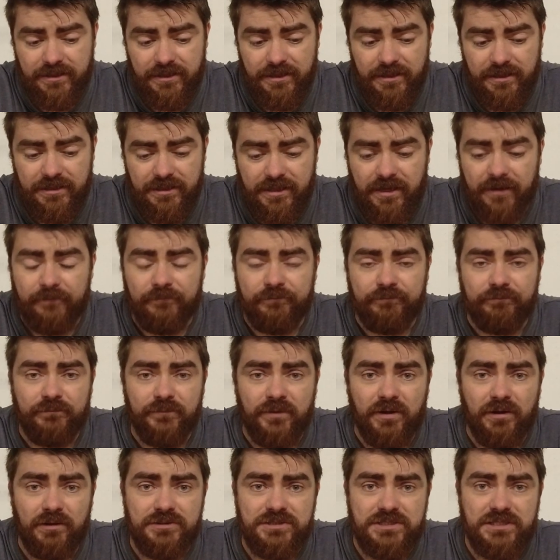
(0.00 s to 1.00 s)
yeah,
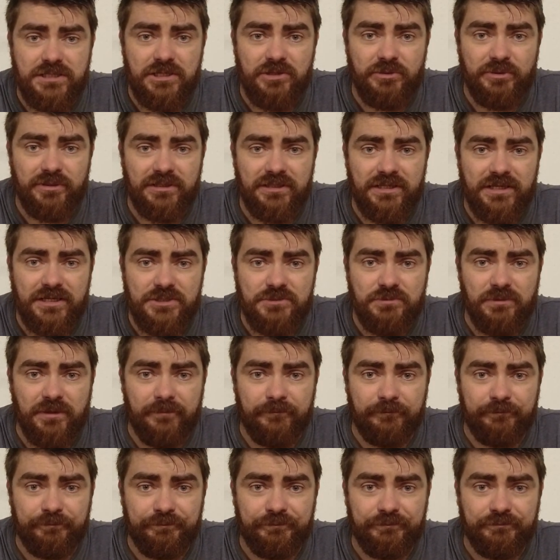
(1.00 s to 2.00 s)
I'll see you in the next
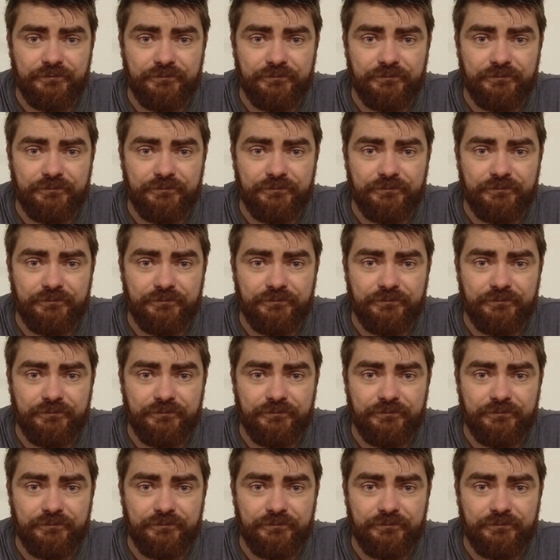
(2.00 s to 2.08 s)
one.